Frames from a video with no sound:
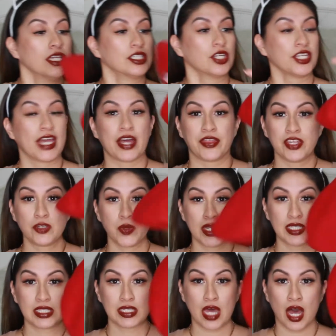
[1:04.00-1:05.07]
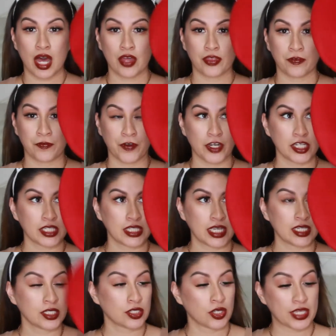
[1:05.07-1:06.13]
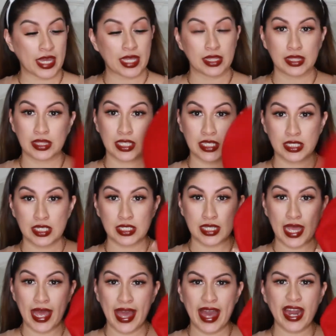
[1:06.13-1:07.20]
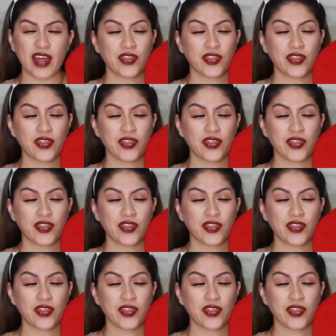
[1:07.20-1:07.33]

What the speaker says: so yeah, this was the first thing. So yeah, this is the hat.